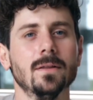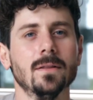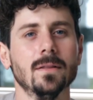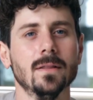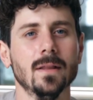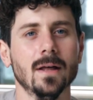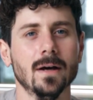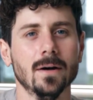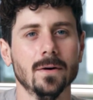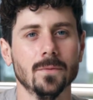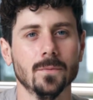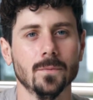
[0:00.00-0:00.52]

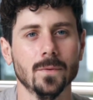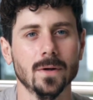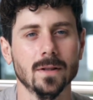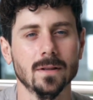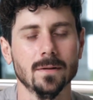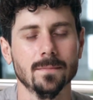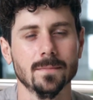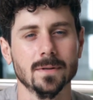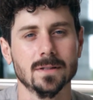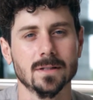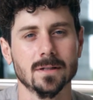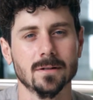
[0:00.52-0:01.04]
Now, when
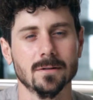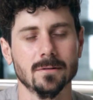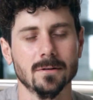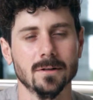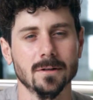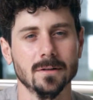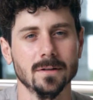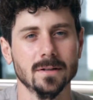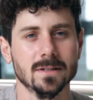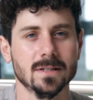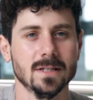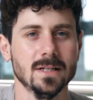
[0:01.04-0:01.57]
the
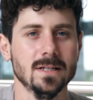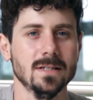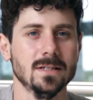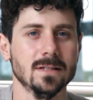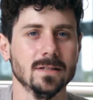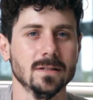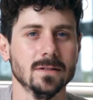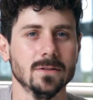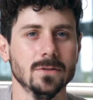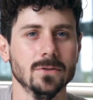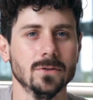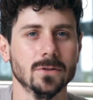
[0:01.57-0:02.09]
material is
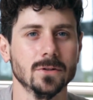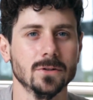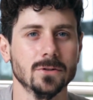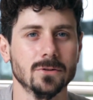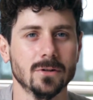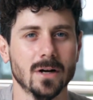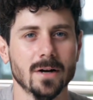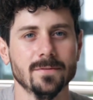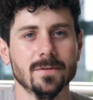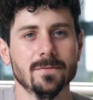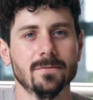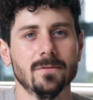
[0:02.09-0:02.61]
heated, you can
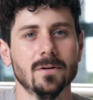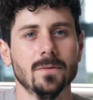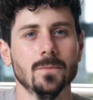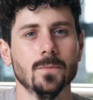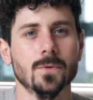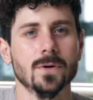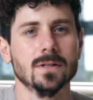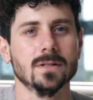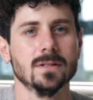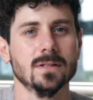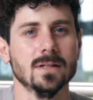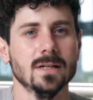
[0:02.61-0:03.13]
drive it from
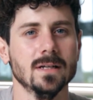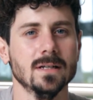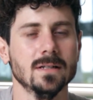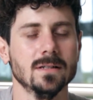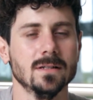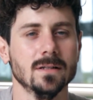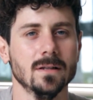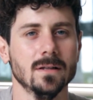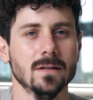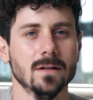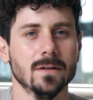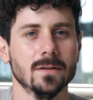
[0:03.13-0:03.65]
one state
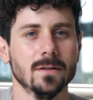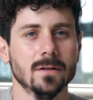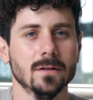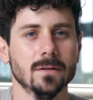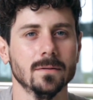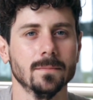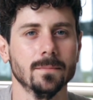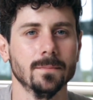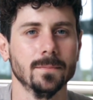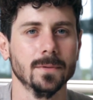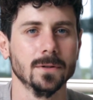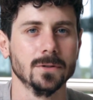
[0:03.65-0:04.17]
to the other.
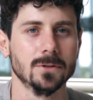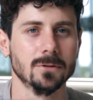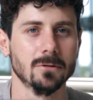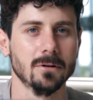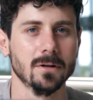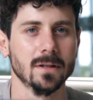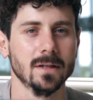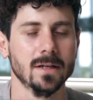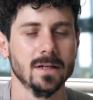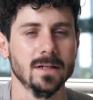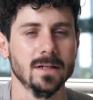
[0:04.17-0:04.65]
But during the